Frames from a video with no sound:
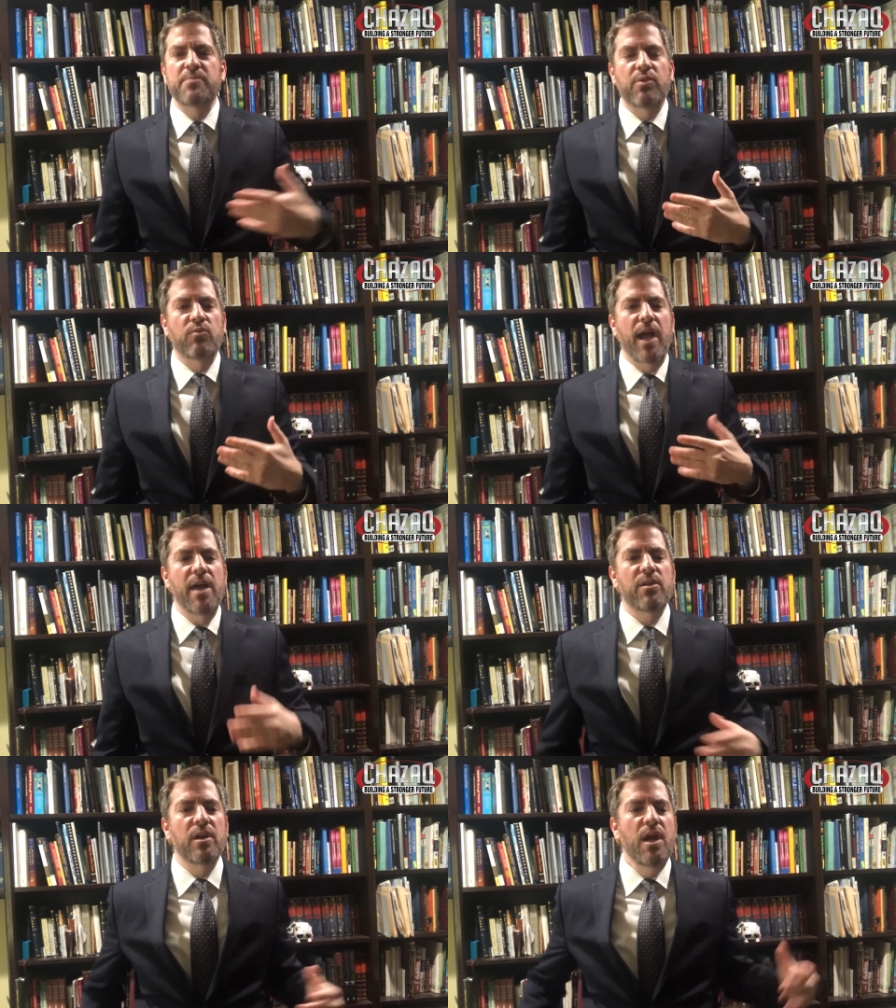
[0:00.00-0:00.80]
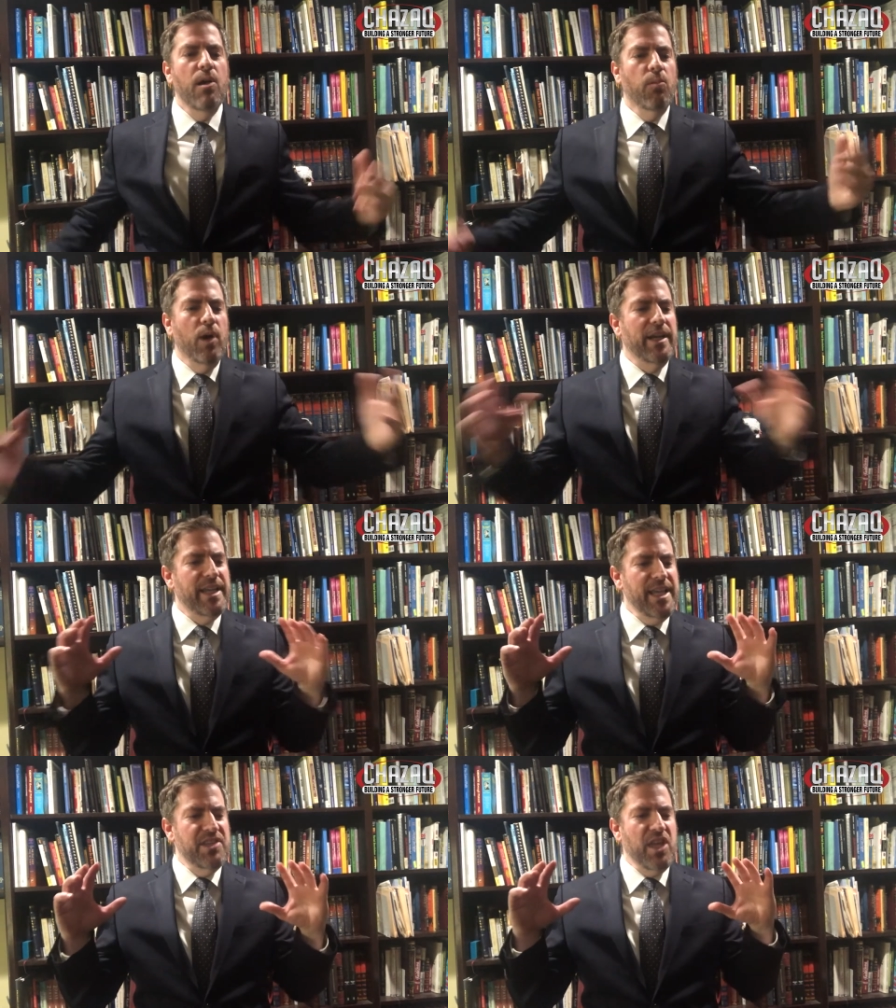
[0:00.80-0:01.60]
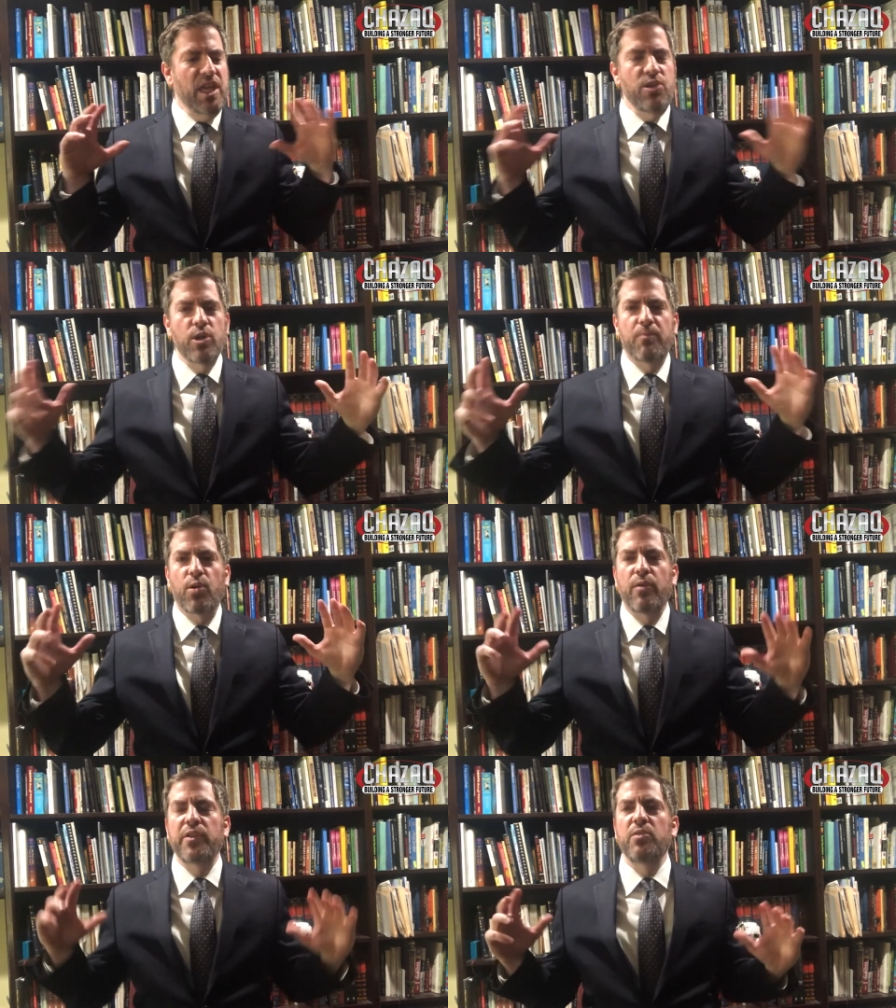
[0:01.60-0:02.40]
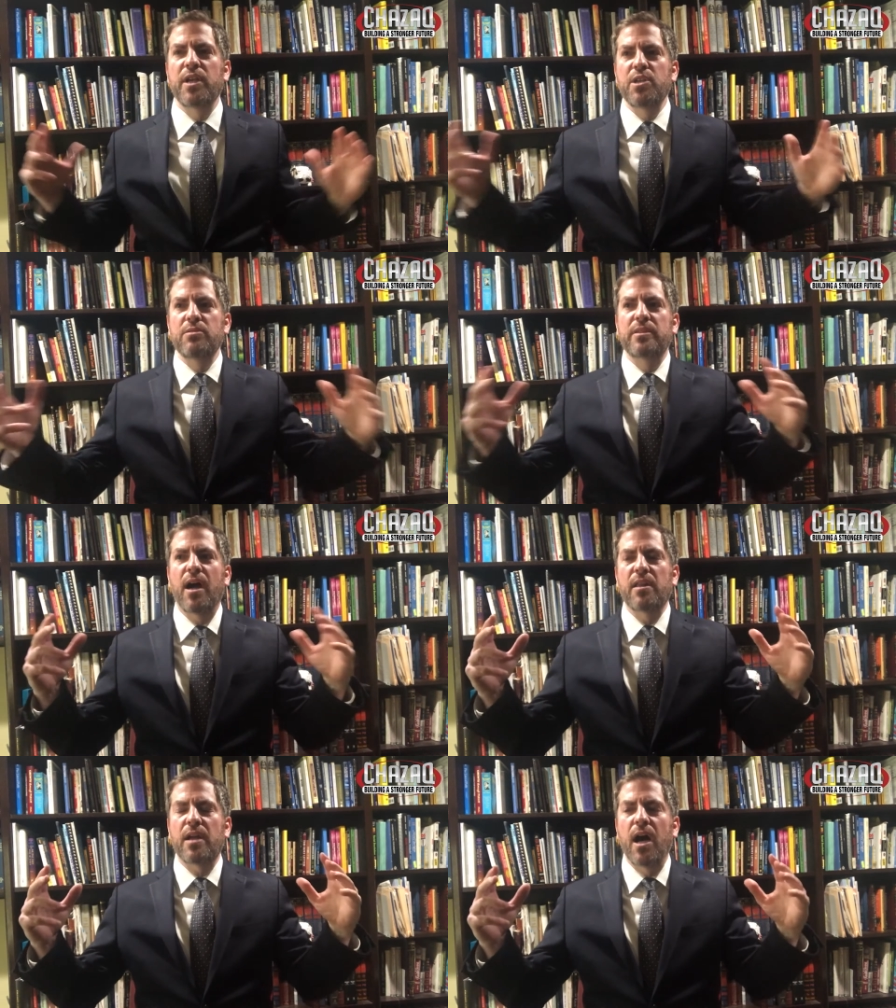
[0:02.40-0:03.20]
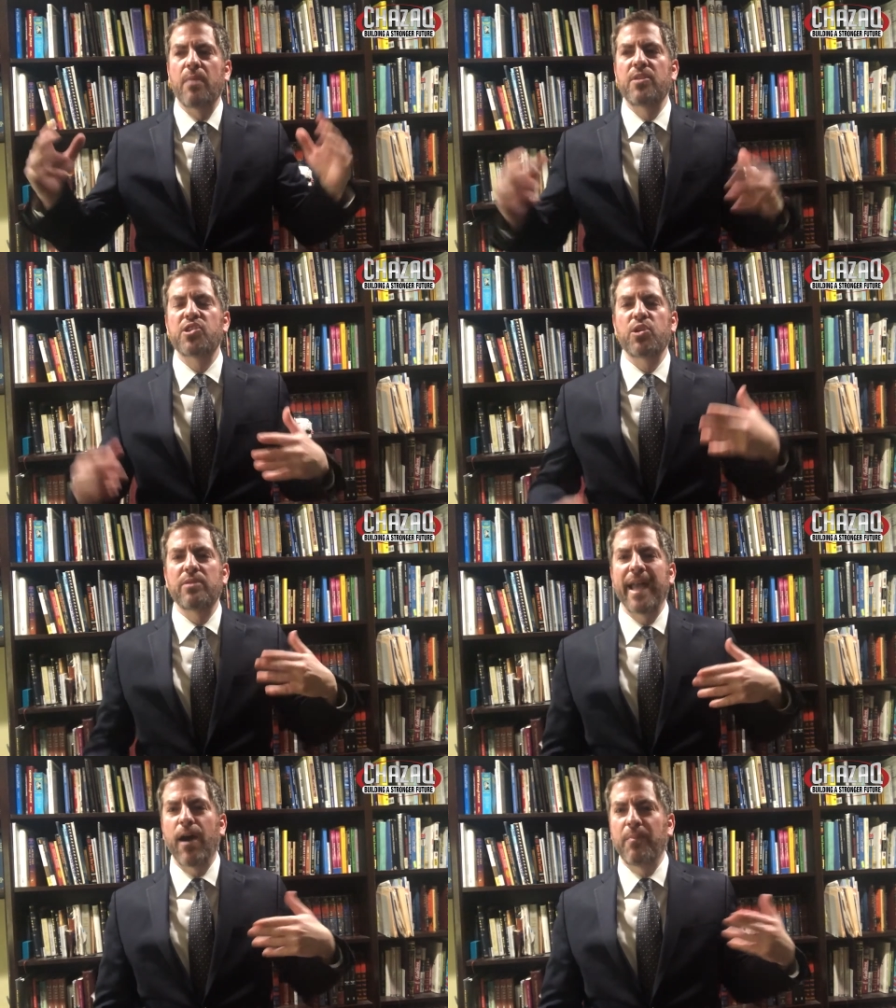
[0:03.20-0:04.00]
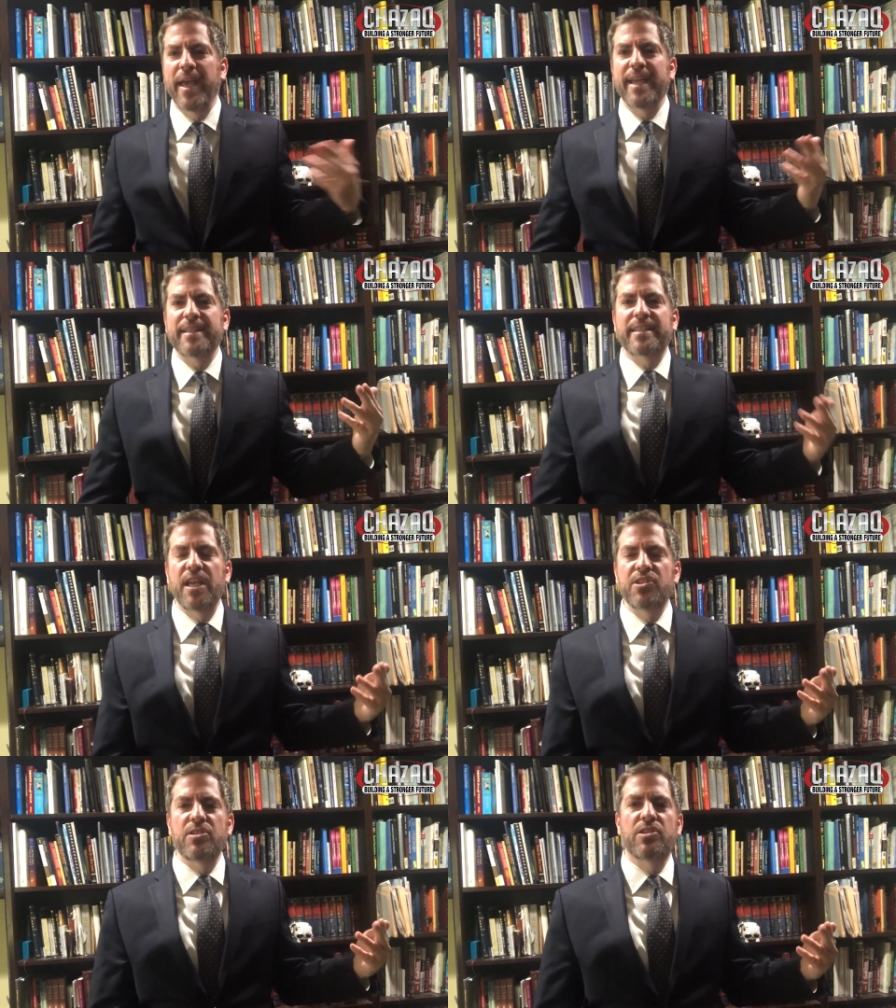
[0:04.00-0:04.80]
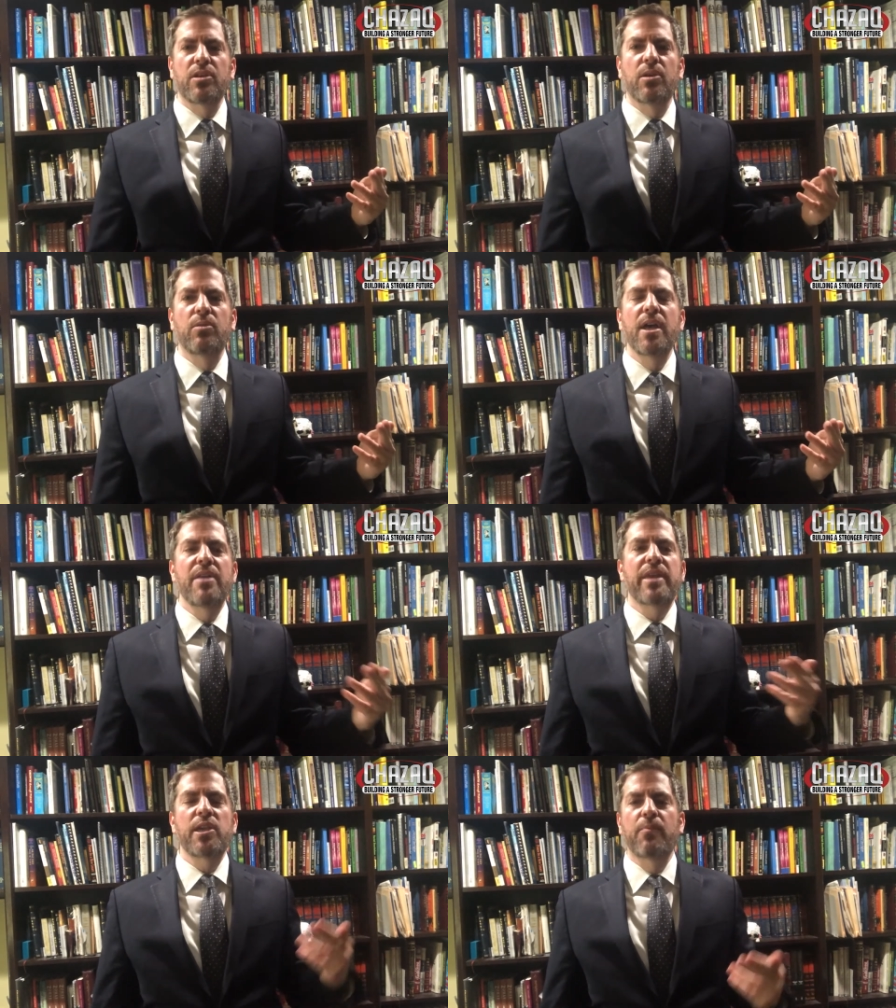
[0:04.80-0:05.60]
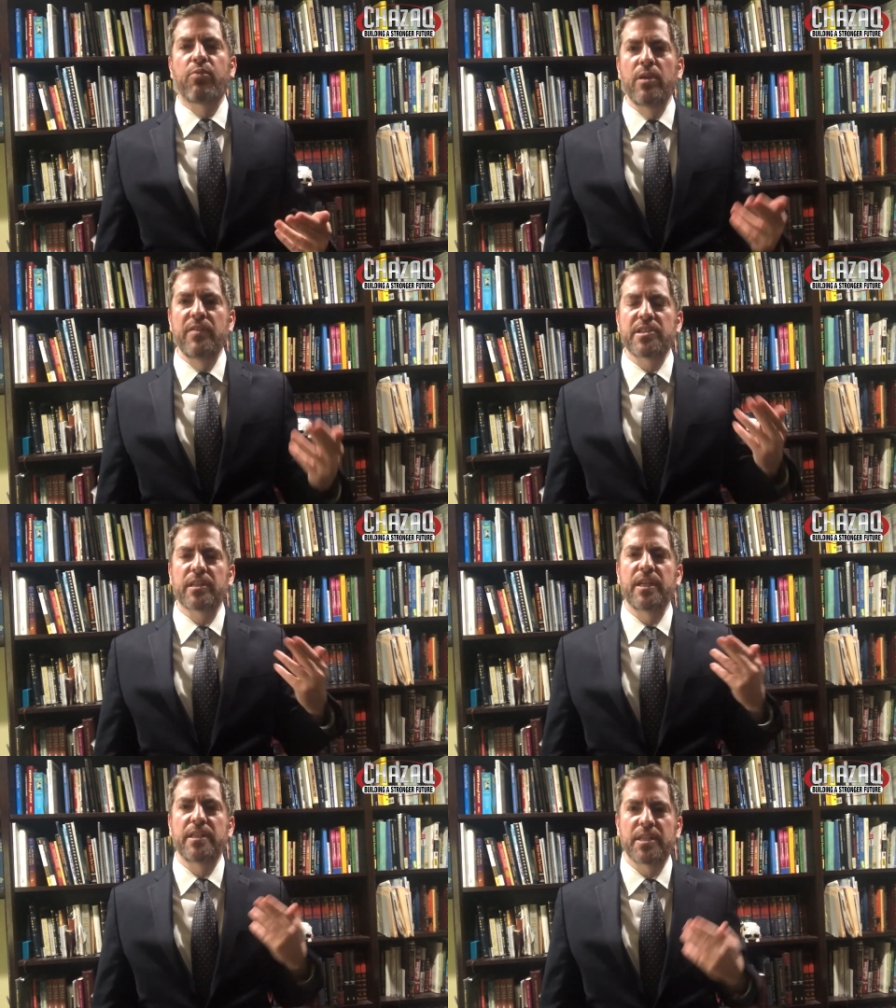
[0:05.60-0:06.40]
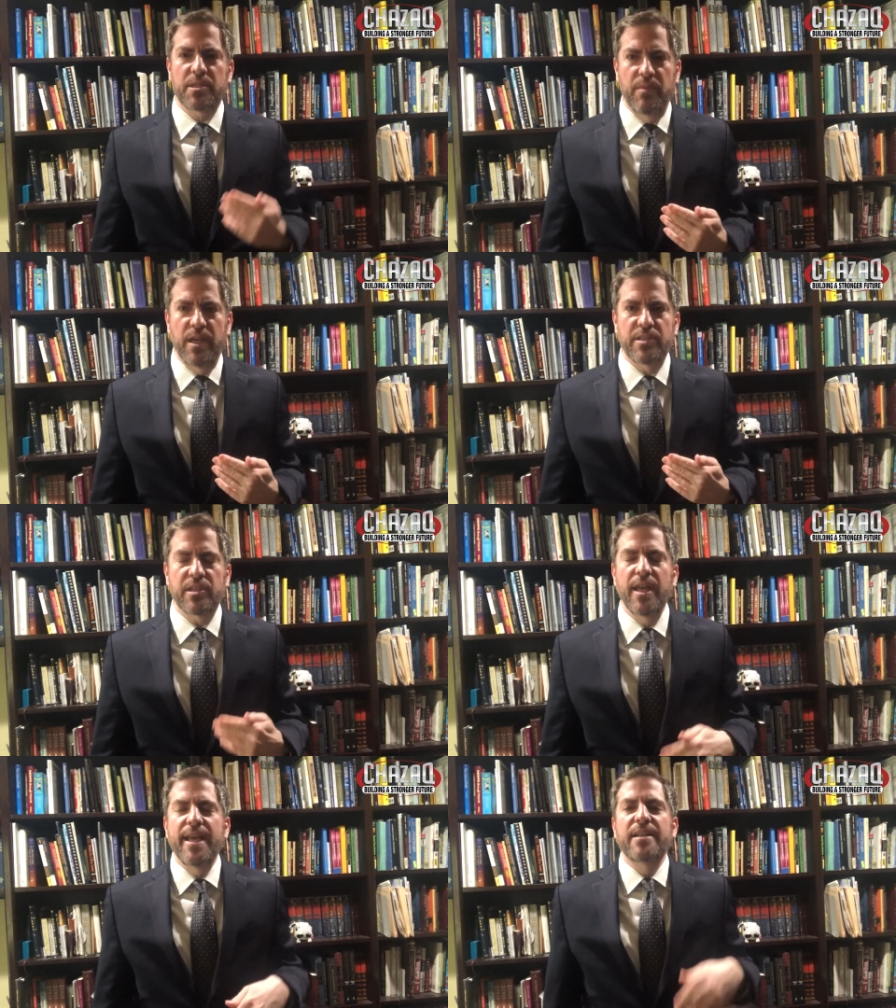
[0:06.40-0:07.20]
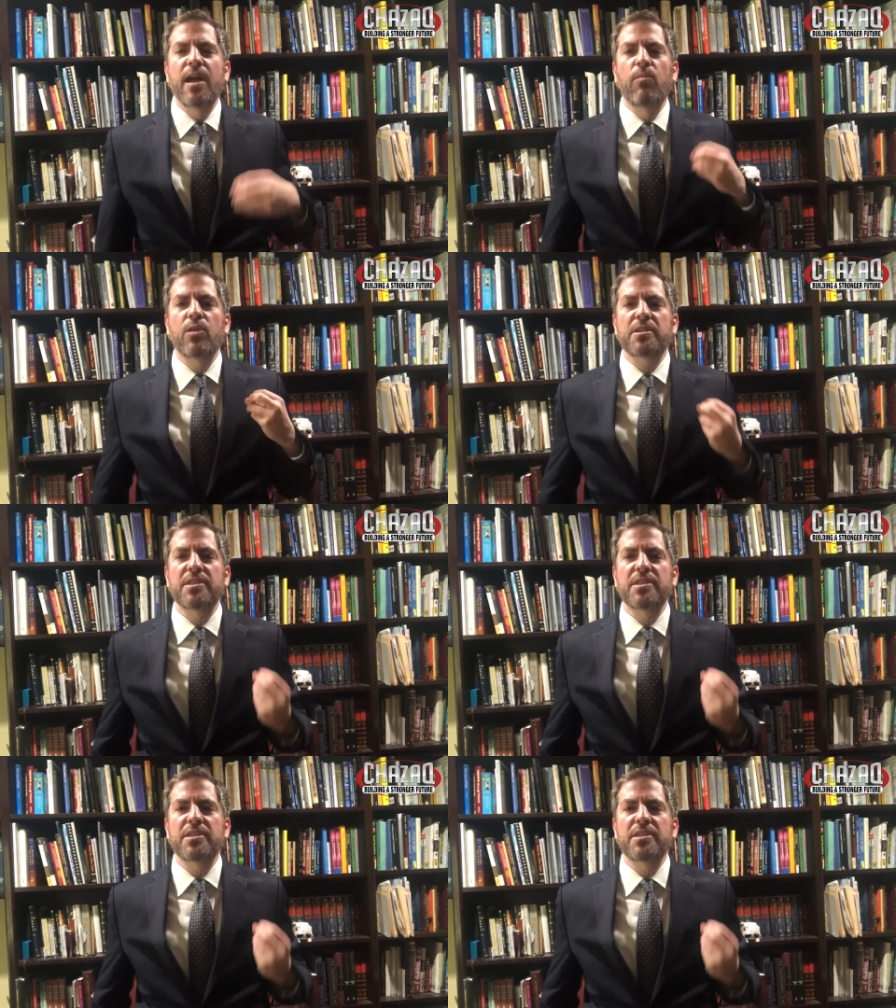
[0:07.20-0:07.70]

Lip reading: but rather what is in your purview, in your Dalet Amos, you're now paying attention to that you previously dismissed. Now, it works